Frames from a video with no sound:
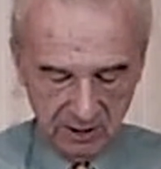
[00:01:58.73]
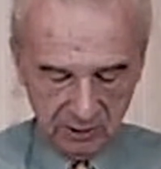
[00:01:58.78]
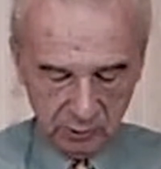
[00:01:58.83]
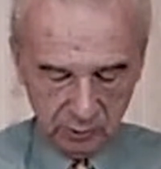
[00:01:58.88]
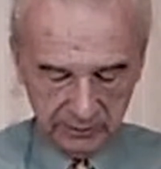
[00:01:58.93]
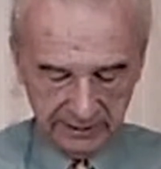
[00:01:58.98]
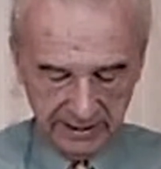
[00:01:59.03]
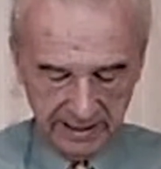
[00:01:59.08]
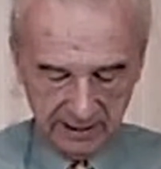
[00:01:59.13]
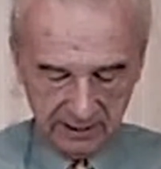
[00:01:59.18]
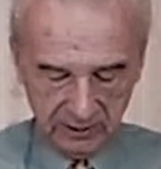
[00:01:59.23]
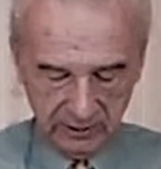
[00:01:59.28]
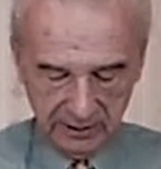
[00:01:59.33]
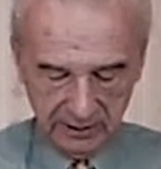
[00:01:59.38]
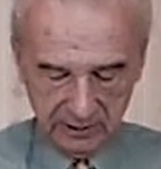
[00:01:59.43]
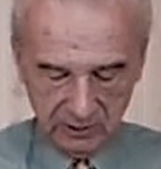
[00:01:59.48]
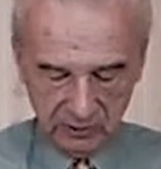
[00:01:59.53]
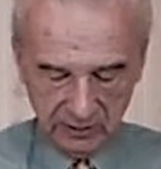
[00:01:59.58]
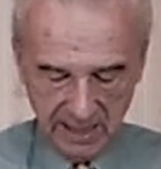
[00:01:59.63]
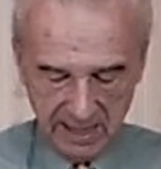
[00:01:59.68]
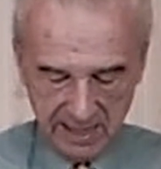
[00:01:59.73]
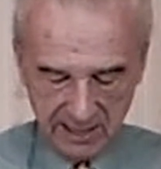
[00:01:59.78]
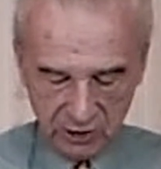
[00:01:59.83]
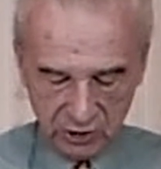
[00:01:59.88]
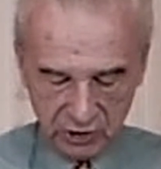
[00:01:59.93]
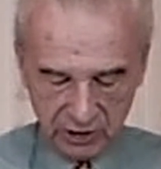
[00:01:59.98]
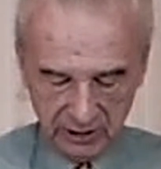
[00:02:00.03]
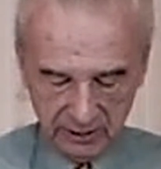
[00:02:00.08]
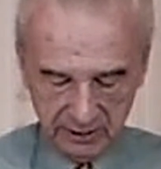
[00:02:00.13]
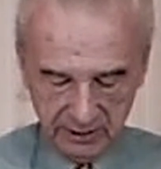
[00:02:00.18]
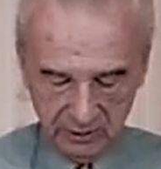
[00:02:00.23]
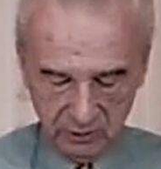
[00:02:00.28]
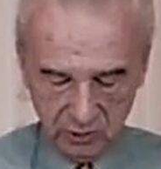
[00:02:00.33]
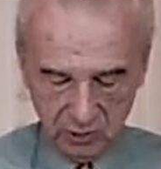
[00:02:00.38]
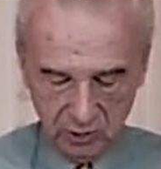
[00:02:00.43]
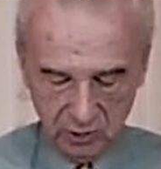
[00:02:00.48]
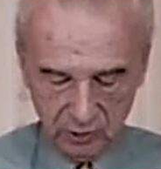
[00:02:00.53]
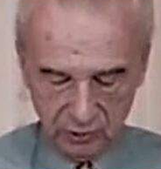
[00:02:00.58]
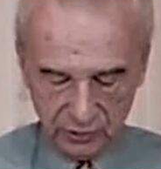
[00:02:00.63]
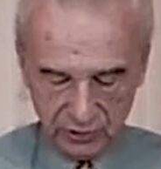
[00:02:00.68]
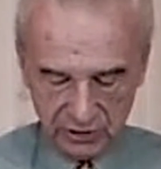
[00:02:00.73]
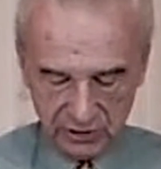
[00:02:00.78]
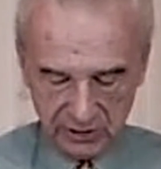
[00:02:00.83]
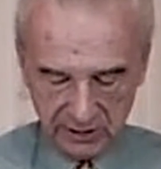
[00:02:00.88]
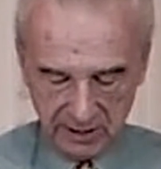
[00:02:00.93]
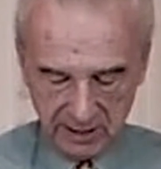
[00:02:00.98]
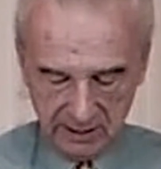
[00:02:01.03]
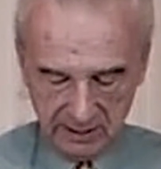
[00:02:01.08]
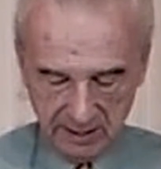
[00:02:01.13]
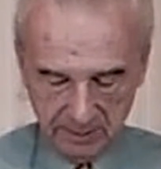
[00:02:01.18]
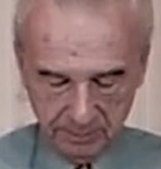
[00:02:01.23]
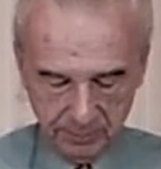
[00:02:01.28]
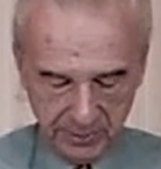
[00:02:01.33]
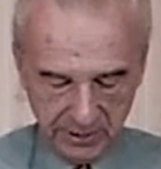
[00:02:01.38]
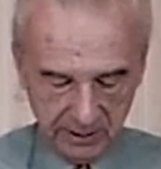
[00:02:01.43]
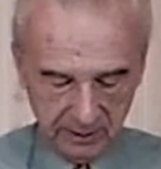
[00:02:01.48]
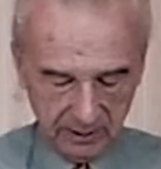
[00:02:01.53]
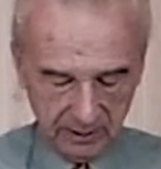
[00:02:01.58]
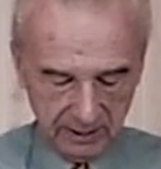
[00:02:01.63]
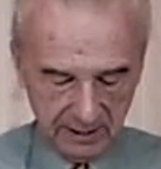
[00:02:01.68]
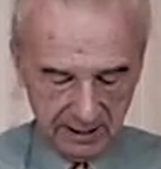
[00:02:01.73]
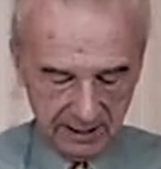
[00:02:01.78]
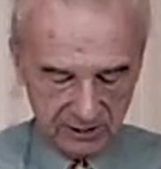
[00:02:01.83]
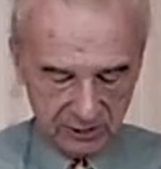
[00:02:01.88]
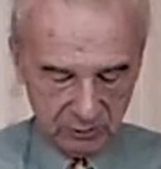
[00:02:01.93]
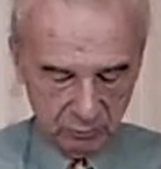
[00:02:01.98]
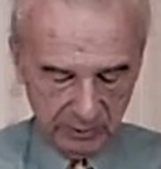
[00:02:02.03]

to take legal action in courts and appear as